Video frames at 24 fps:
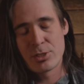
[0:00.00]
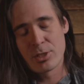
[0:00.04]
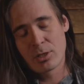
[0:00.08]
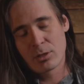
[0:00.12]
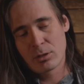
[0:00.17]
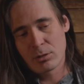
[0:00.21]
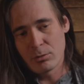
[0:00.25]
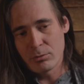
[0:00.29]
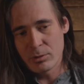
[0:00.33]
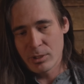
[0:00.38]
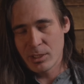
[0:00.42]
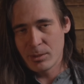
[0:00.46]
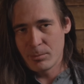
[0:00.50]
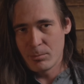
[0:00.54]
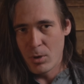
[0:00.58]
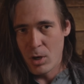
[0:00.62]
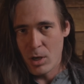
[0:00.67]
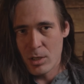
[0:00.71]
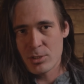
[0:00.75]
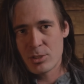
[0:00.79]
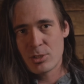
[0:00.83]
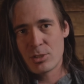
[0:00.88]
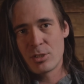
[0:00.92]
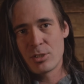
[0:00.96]
The Chthonian
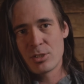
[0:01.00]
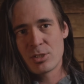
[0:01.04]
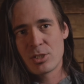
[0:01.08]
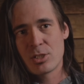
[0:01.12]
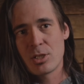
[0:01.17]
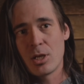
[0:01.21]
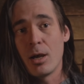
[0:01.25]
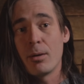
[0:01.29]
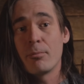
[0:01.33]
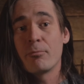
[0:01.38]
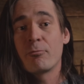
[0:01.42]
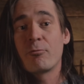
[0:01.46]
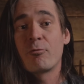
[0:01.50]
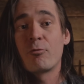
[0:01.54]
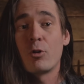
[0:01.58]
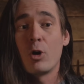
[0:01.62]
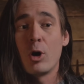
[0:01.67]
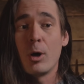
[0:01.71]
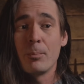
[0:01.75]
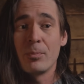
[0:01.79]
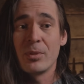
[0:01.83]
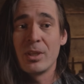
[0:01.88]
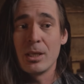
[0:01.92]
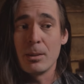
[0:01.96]
monsters come
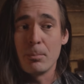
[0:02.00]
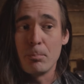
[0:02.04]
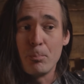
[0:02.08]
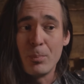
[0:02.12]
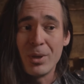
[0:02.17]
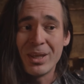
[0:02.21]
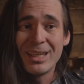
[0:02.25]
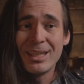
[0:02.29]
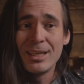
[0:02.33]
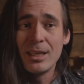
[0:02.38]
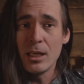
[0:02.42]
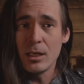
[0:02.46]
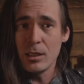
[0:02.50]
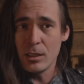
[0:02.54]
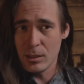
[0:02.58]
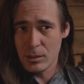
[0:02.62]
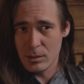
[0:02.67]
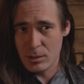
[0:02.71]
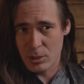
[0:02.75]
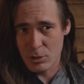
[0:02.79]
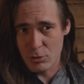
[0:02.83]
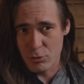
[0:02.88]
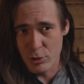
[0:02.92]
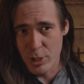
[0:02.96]
from the
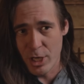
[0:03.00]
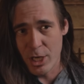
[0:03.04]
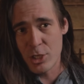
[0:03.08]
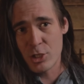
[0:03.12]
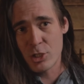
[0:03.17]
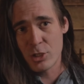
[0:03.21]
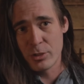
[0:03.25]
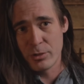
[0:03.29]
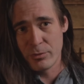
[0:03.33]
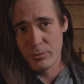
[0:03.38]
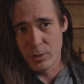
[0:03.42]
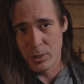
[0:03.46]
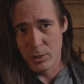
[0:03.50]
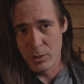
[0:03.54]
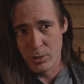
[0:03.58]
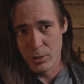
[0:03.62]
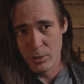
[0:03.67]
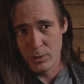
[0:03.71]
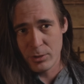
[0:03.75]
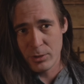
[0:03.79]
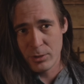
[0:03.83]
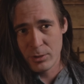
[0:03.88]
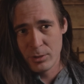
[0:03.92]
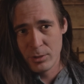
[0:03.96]
beginning, the creation of the
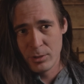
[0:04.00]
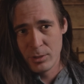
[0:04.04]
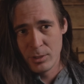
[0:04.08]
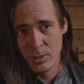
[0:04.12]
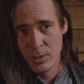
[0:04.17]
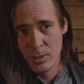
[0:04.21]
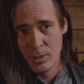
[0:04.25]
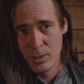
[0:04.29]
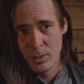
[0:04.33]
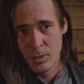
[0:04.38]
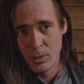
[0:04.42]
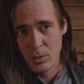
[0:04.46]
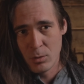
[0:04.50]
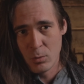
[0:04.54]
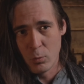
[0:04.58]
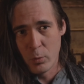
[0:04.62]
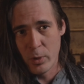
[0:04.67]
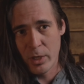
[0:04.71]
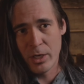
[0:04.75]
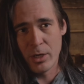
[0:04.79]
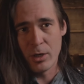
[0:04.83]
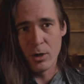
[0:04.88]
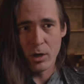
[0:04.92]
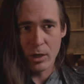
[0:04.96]
earth,
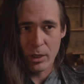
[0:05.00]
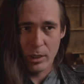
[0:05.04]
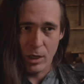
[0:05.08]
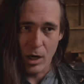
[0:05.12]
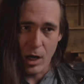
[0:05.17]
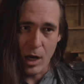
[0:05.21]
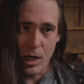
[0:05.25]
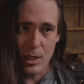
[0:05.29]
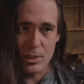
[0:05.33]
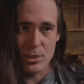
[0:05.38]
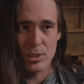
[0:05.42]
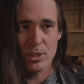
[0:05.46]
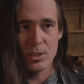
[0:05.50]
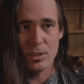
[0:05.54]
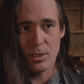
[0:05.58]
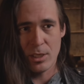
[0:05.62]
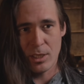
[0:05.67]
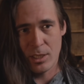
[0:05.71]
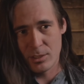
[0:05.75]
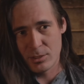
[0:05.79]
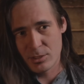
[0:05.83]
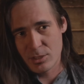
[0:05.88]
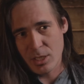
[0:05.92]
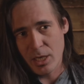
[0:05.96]
where gods
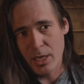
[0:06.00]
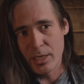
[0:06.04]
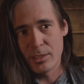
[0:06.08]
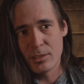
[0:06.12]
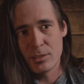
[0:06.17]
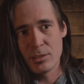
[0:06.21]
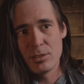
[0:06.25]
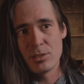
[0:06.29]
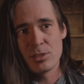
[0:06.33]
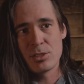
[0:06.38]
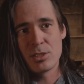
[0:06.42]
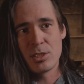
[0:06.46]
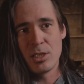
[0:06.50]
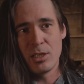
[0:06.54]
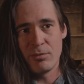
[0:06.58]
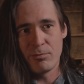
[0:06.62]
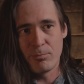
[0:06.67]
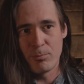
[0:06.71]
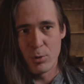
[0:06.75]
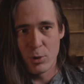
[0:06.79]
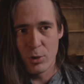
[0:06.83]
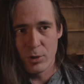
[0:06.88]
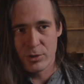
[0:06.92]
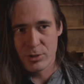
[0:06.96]
and titans
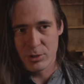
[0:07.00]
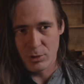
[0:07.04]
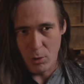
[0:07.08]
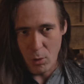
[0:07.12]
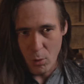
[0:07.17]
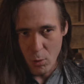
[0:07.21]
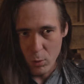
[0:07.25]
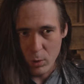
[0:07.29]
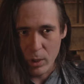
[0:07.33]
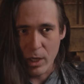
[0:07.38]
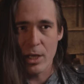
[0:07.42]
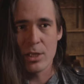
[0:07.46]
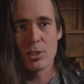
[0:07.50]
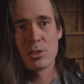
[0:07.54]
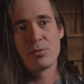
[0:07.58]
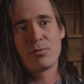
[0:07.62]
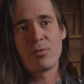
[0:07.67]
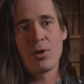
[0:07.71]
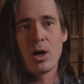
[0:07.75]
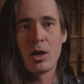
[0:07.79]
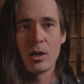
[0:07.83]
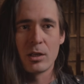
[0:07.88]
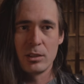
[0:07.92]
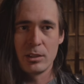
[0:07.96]
gave birth to all kinds
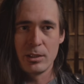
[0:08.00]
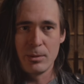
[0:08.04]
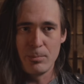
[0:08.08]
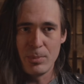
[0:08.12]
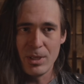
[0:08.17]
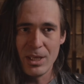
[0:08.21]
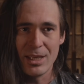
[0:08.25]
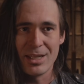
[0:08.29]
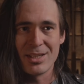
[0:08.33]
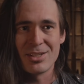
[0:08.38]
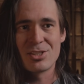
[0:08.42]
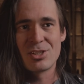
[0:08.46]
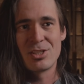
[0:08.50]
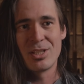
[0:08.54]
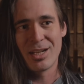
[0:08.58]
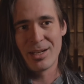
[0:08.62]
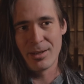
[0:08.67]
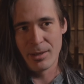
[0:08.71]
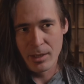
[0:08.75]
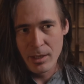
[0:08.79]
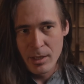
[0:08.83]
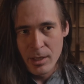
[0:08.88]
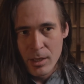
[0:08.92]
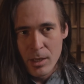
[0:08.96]
of ugly beings that
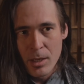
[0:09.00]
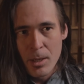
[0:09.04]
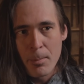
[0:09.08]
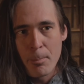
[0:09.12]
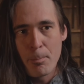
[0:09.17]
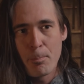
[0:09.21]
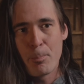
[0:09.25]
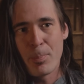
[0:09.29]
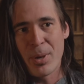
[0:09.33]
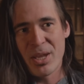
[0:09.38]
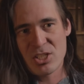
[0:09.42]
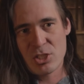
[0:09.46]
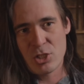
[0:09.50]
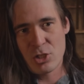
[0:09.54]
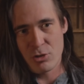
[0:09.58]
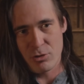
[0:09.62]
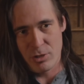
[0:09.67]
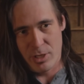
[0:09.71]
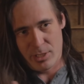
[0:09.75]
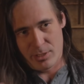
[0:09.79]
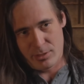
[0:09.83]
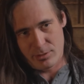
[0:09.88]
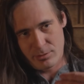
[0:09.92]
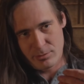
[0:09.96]
are
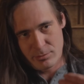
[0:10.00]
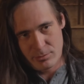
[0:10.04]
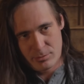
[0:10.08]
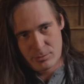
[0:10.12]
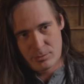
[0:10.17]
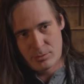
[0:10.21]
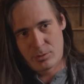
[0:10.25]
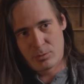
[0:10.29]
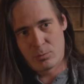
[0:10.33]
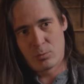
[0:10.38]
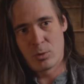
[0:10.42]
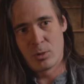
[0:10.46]
pestering the